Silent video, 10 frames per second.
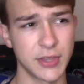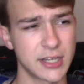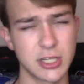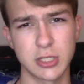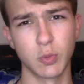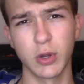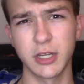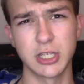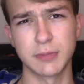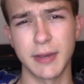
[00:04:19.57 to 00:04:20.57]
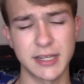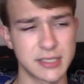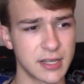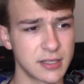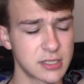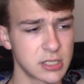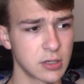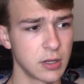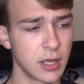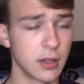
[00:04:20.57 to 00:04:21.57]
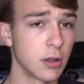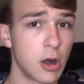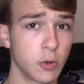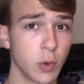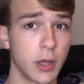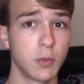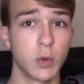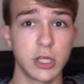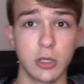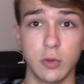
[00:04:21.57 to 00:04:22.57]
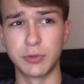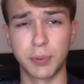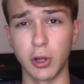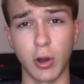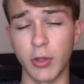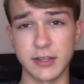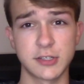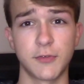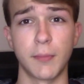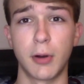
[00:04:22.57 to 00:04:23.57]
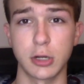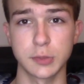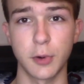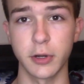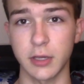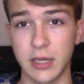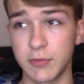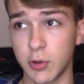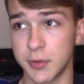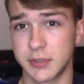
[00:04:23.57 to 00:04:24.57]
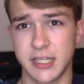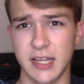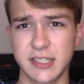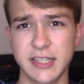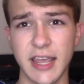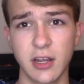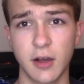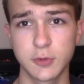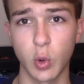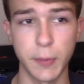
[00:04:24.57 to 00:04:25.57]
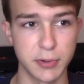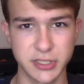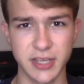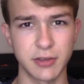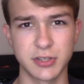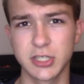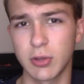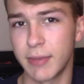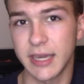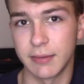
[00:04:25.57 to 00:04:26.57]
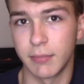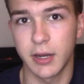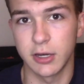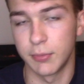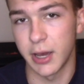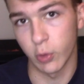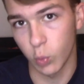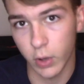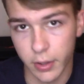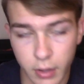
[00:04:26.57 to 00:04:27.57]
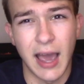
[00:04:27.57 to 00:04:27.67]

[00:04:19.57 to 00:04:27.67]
That just really just makes sense in the long run. When you put all that stuff on Poshmark, even though it's taking off 20%, you're still making money no matter what.